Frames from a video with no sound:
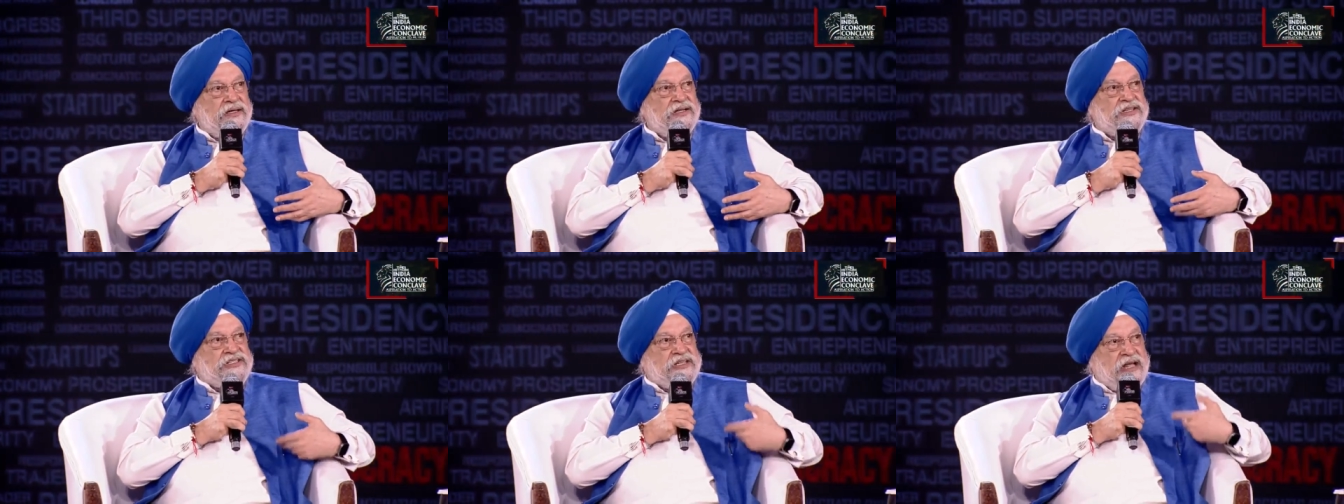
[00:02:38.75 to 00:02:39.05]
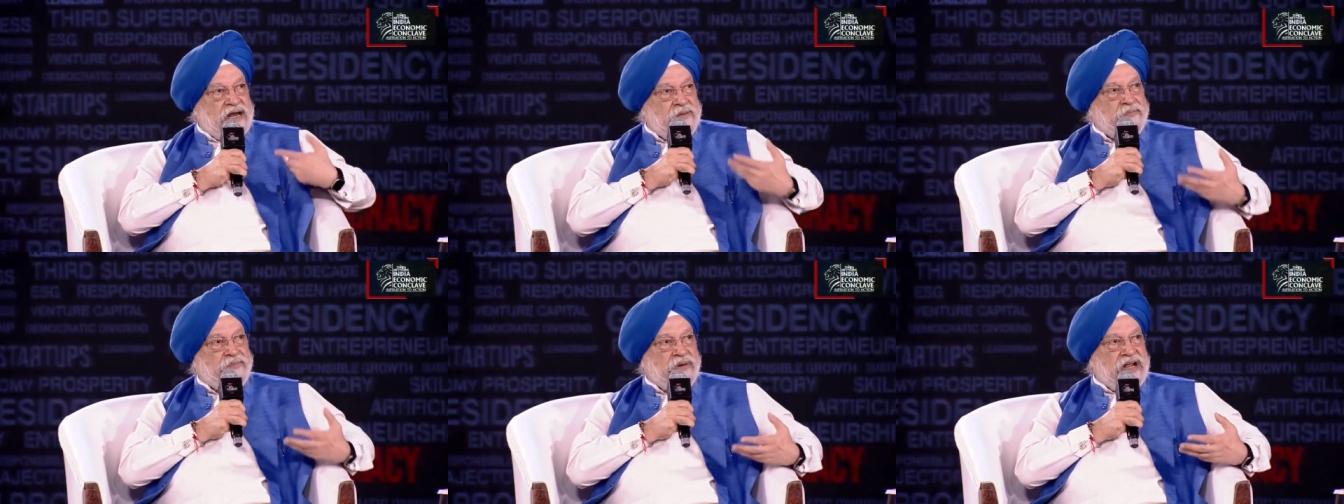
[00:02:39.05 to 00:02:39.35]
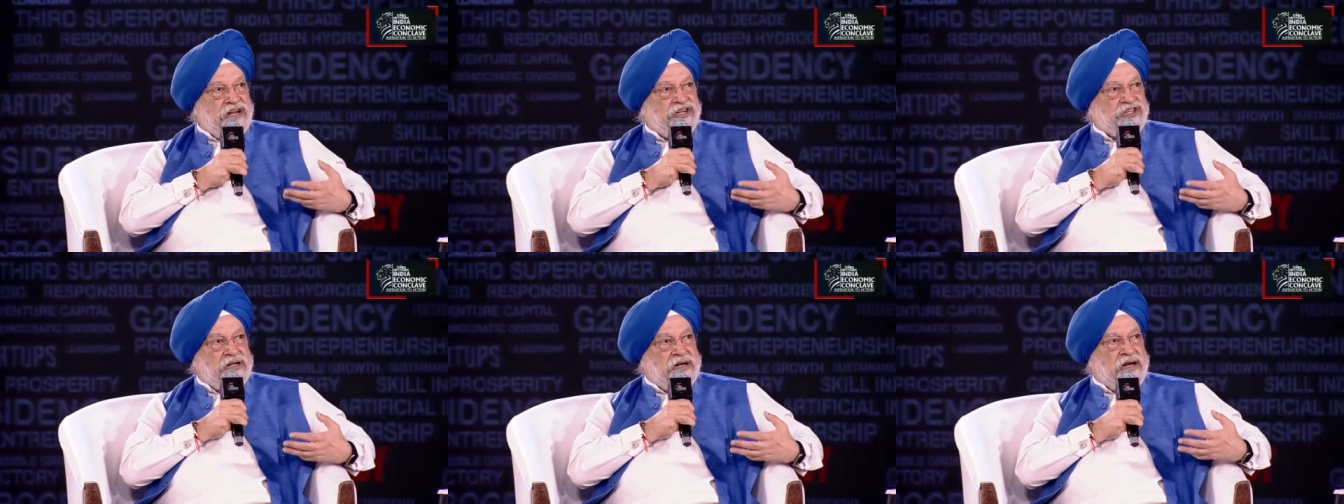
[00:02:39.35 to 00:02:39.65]

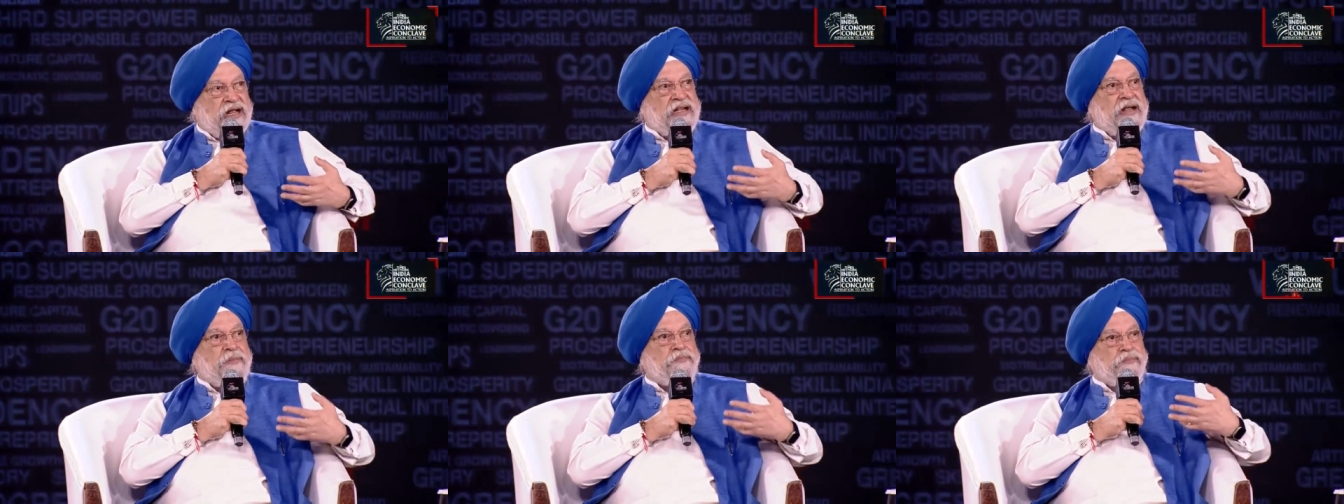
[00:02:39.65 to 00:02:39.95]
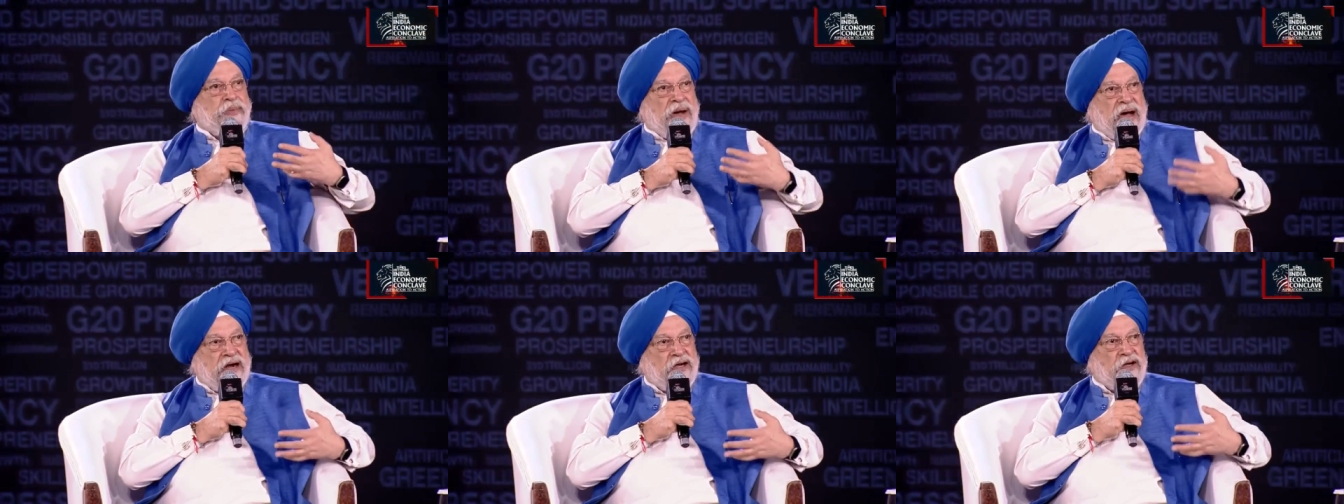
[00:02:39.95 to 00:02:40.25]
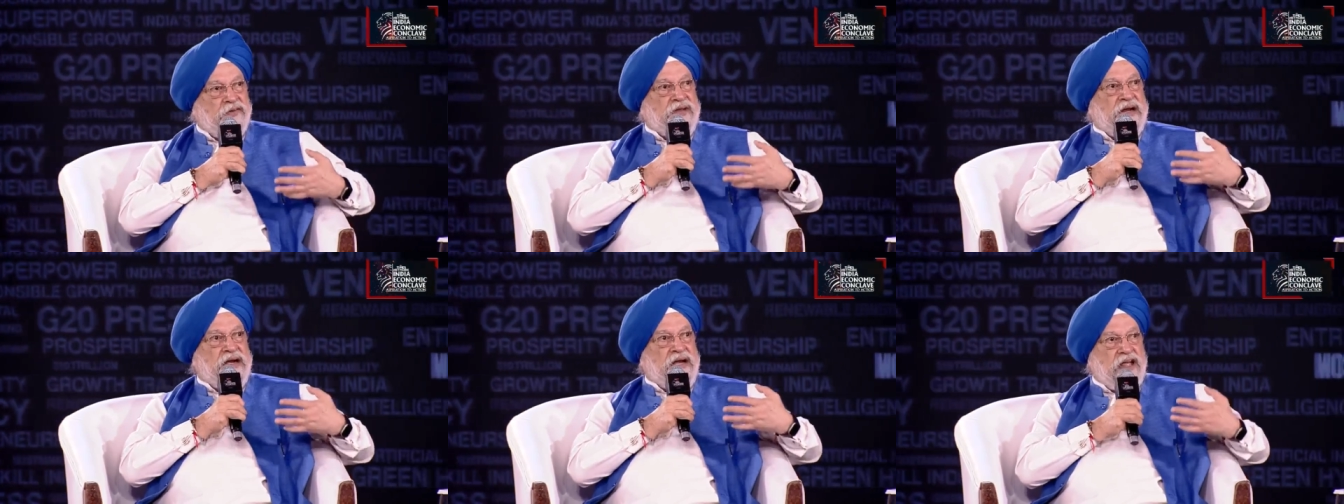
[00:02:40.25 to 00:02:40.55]
celebration and the
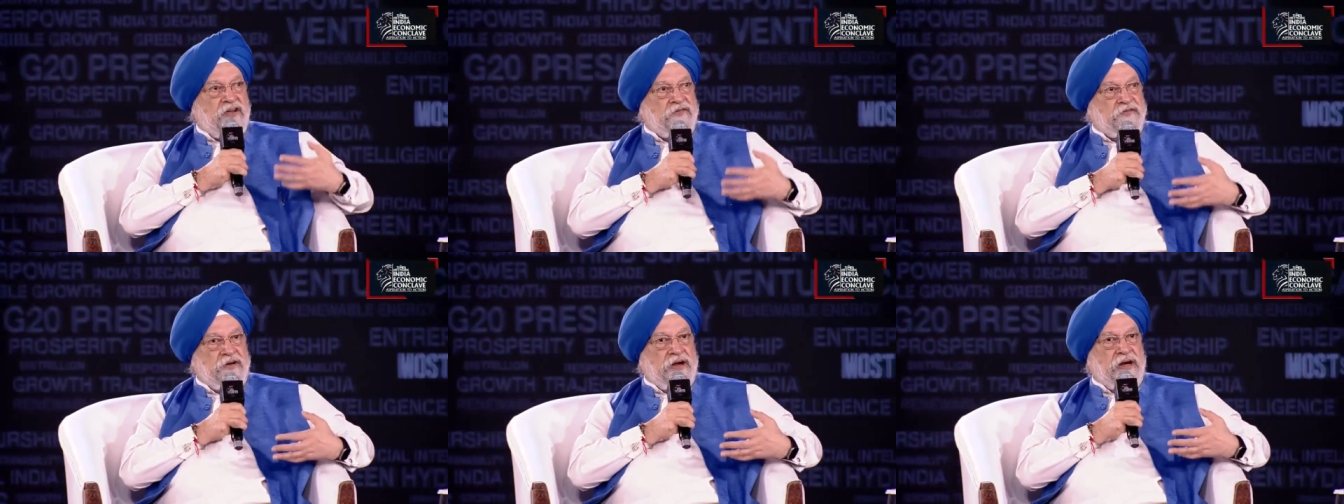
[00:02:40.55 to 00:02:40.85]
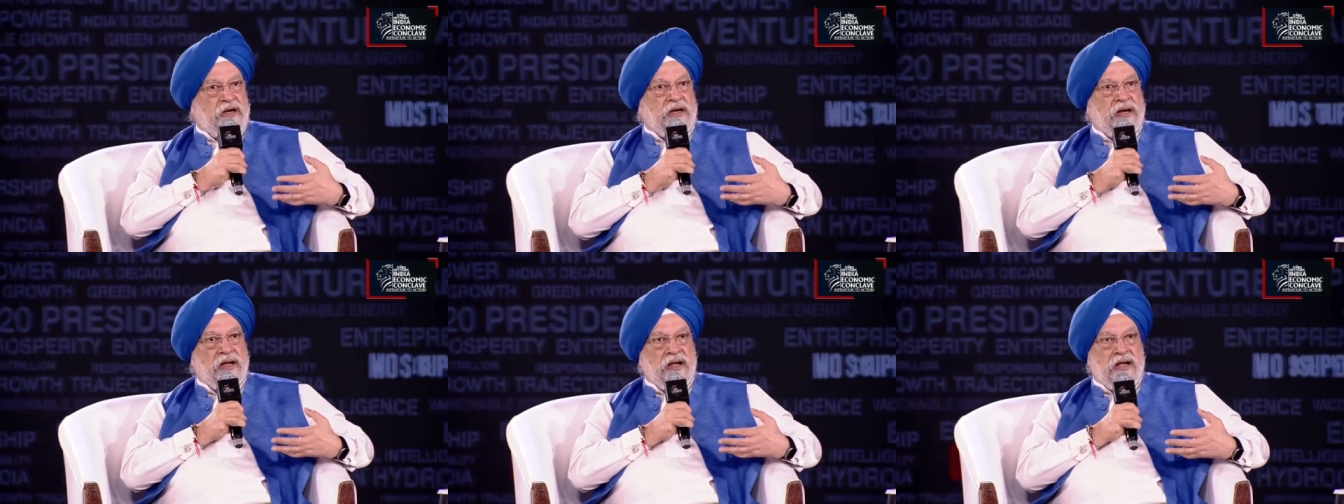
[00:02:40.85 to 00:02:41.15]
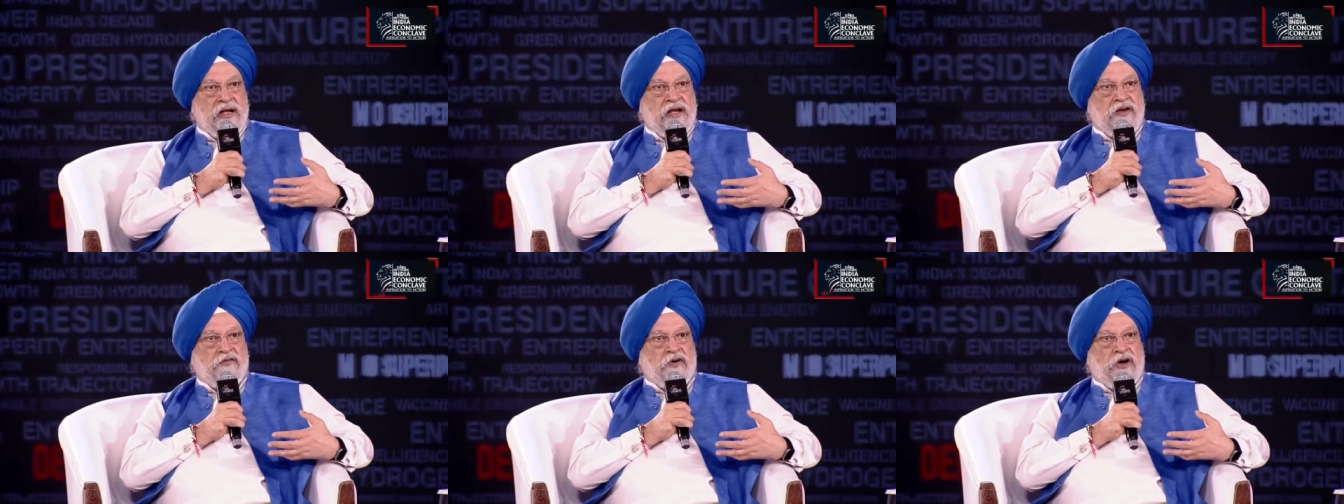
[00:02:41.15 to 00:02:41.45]
part of that effort
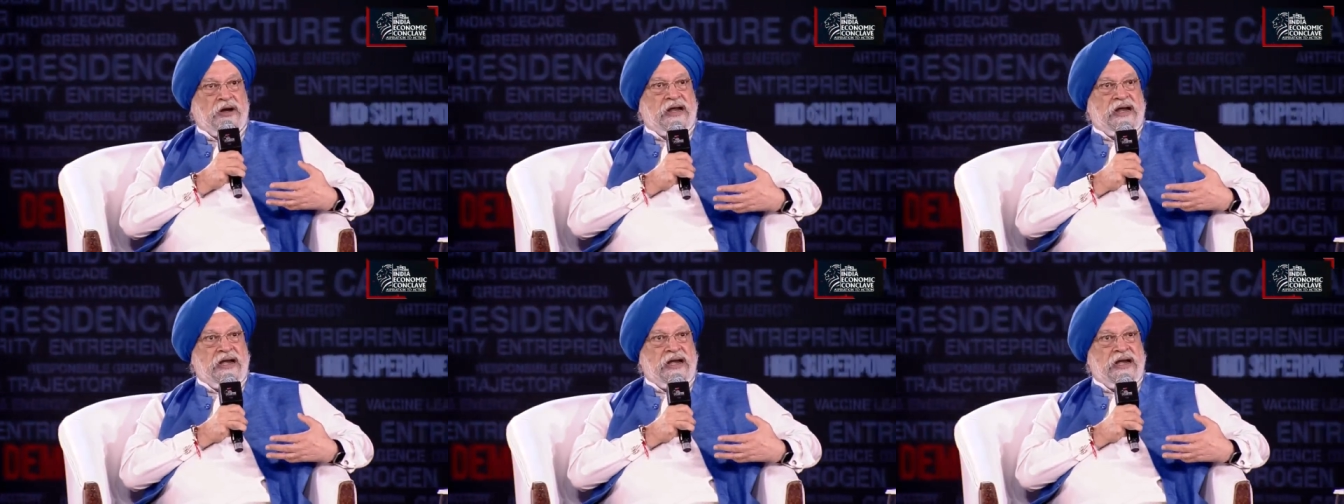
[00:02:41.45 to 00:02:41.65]
for